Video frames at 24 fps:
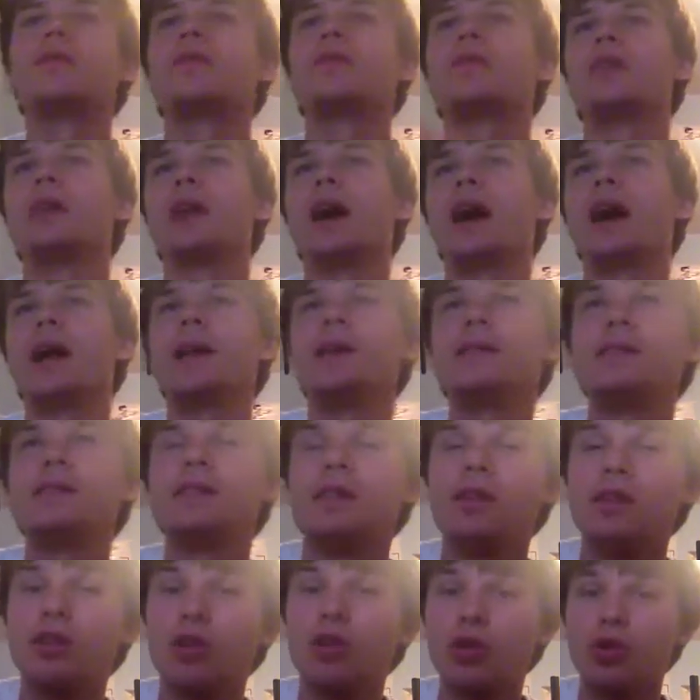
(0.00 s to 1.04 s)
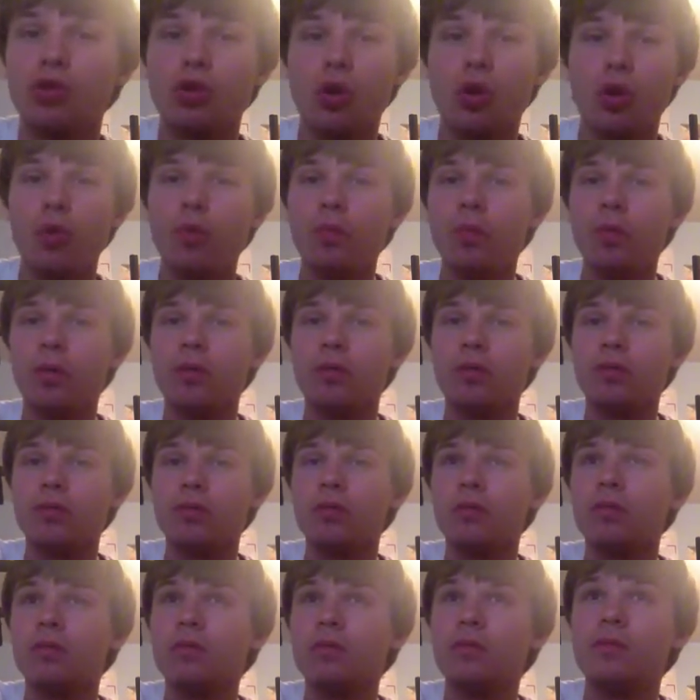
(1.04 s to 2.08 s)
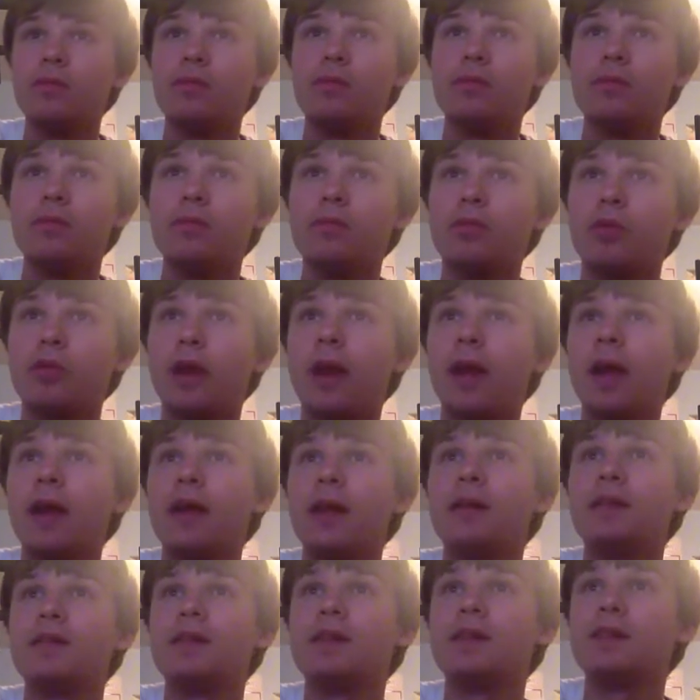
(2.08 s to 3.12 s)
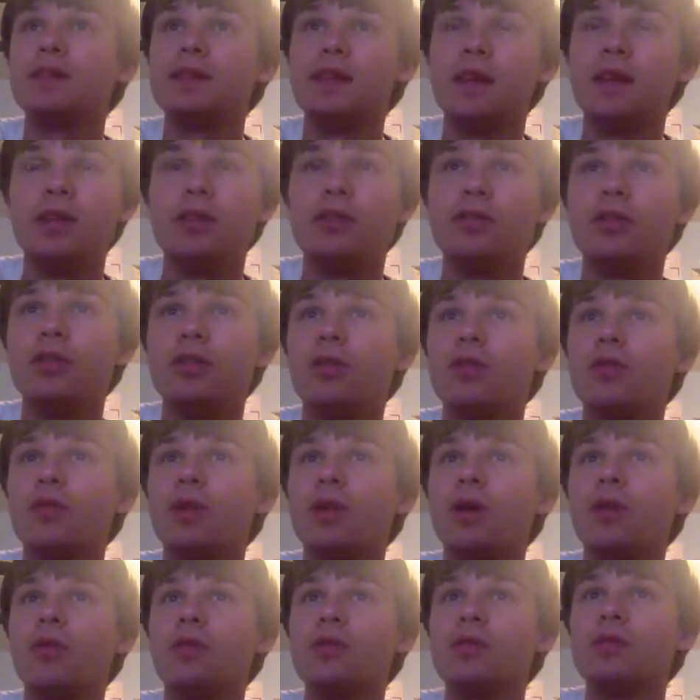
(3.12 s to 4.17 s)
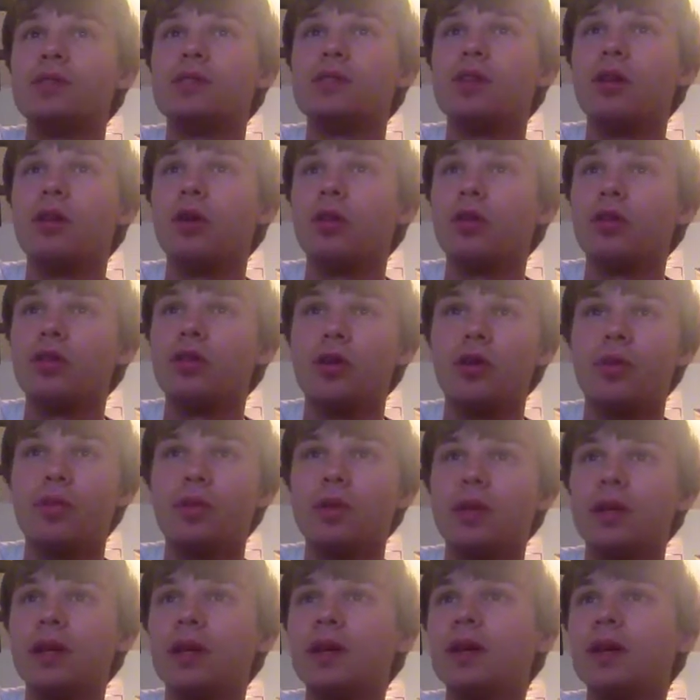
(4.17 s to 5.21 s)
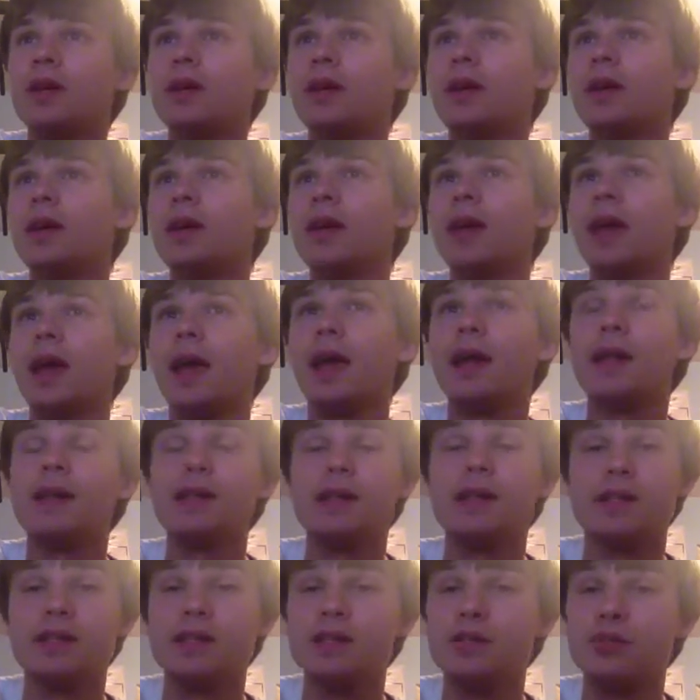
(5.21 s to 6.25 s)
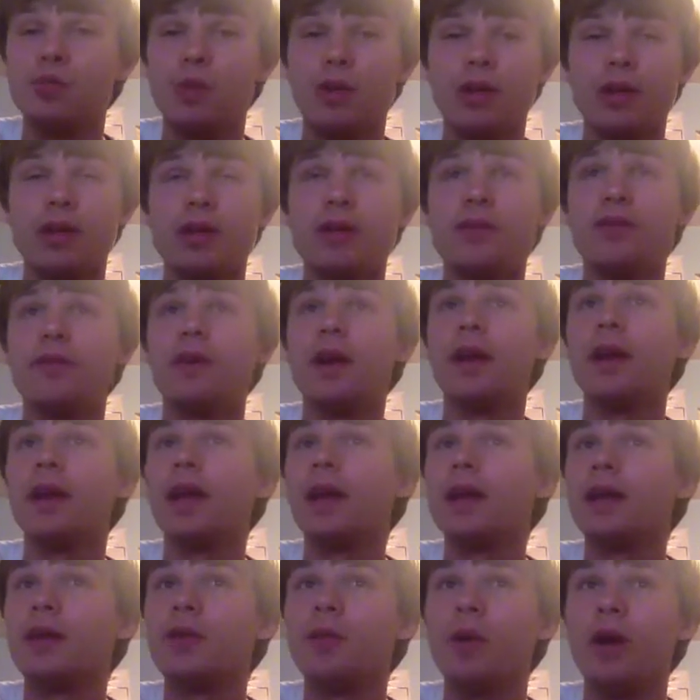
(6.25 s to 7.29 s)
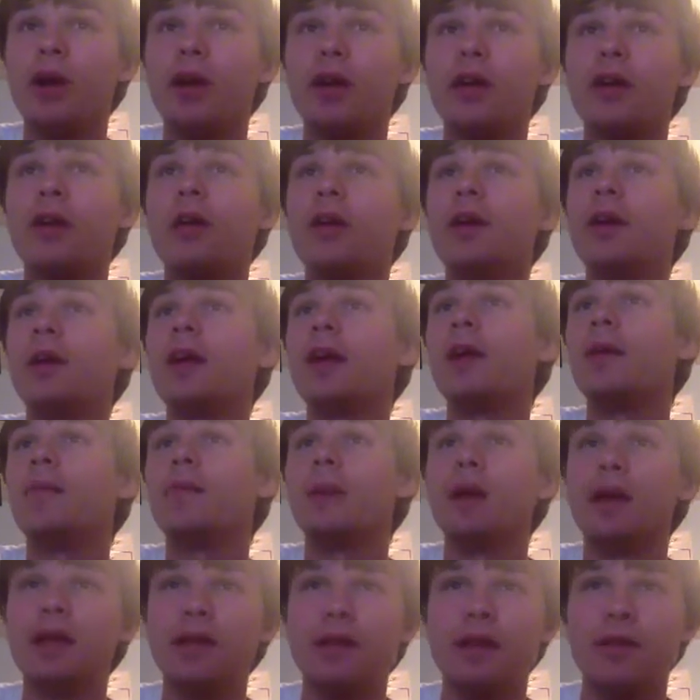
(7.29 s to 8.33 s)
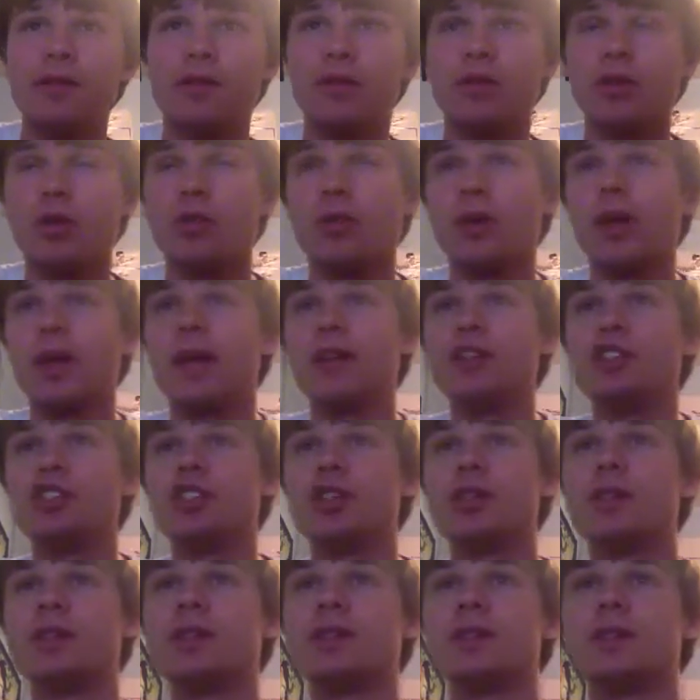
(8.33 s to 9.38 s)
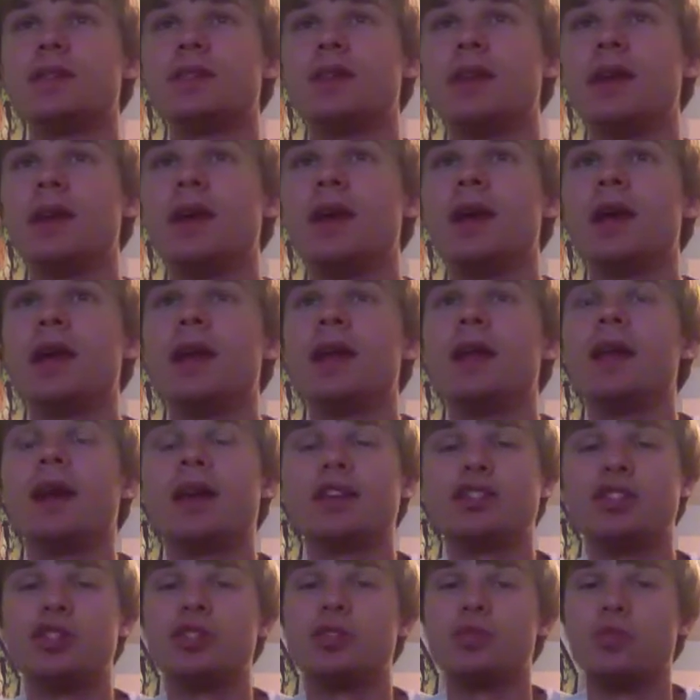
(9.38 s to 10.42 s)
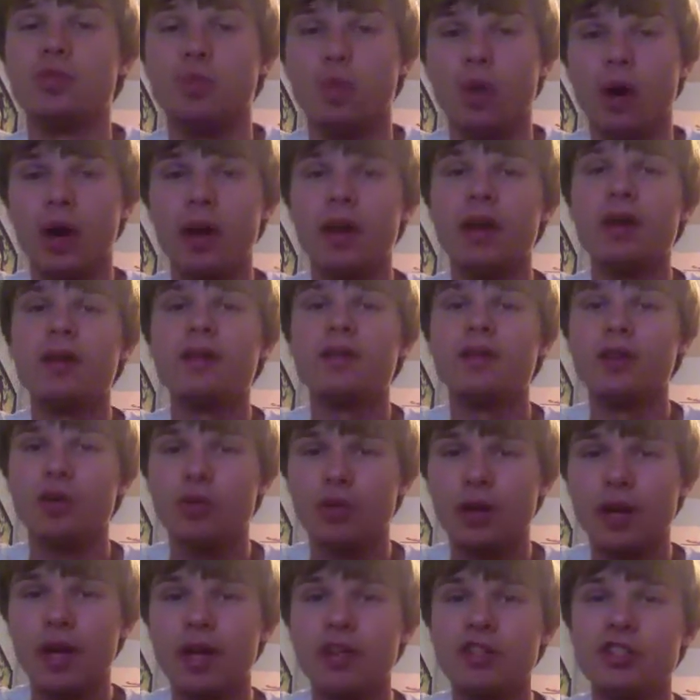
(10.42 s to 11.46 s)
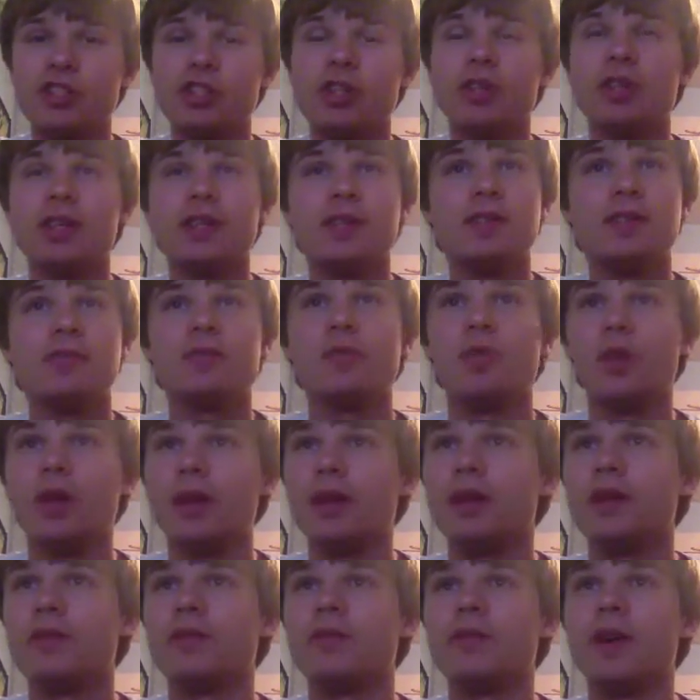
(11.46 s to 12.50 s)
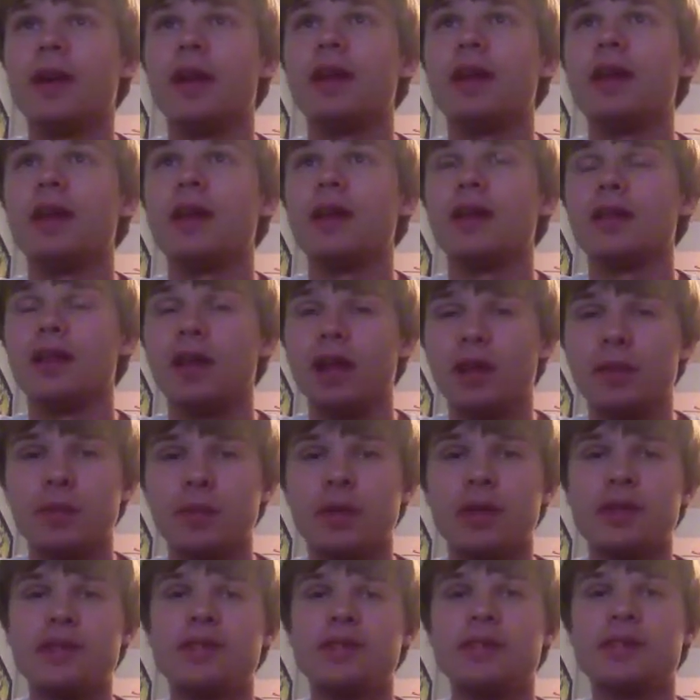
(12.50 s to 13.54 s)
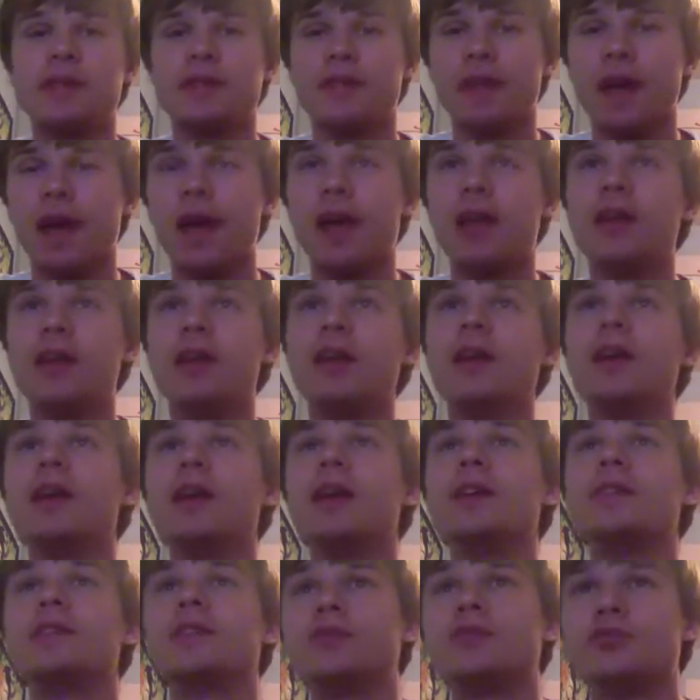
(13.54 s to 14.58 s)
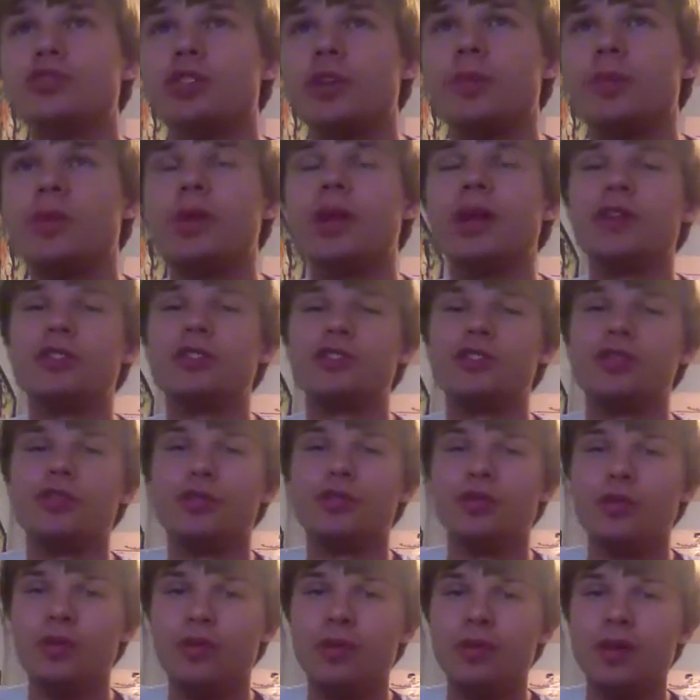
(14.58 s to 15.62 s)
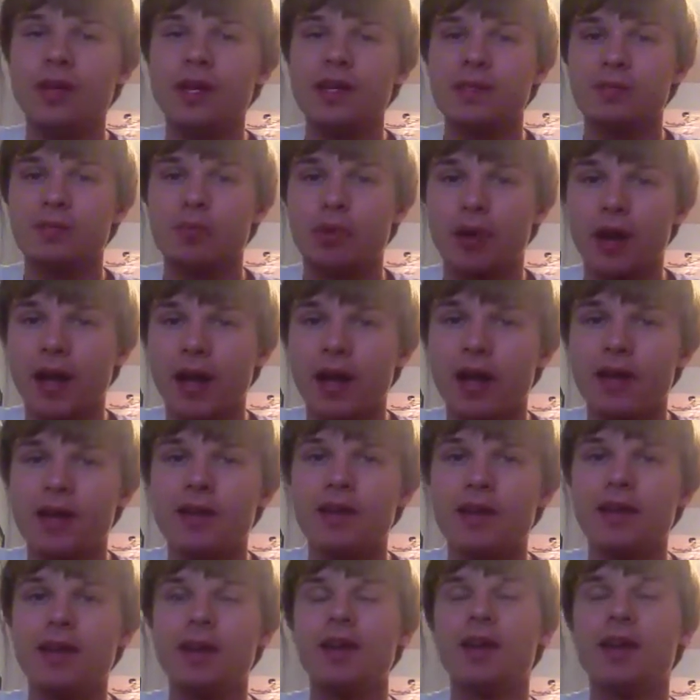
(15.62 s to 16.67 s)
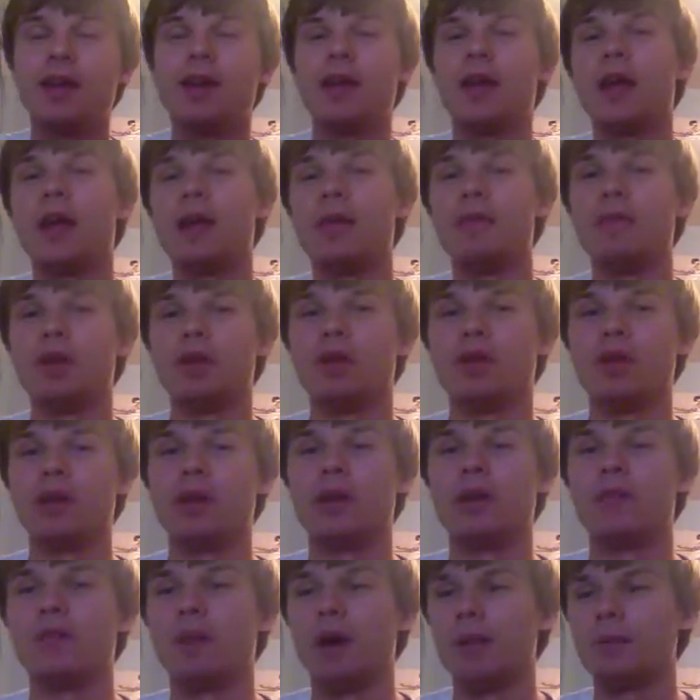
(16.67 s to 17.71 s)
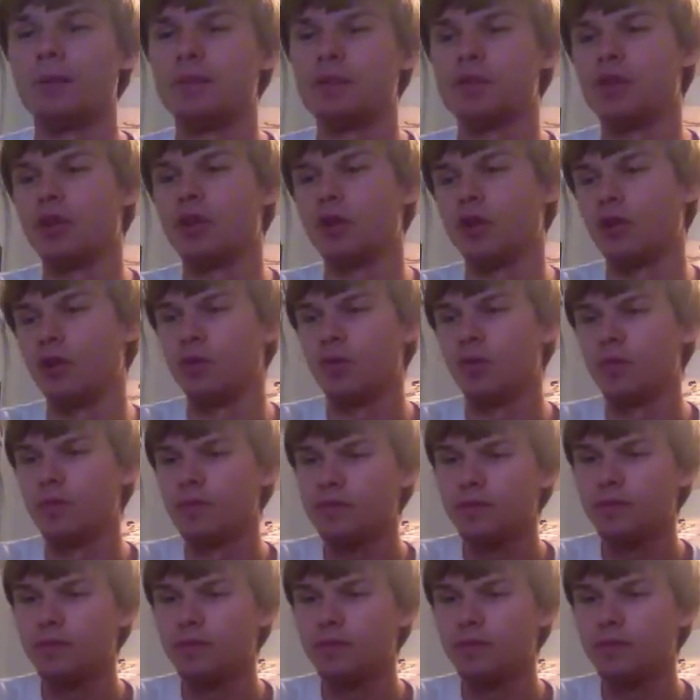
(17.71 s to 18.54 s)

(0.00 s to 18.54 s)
Gennady's global brand continue to grows globally, and he's willing to fight anywhere in many different locations, not just one location. He's willing to fight in a lot of places, and that is contributing to his brand and building him up. So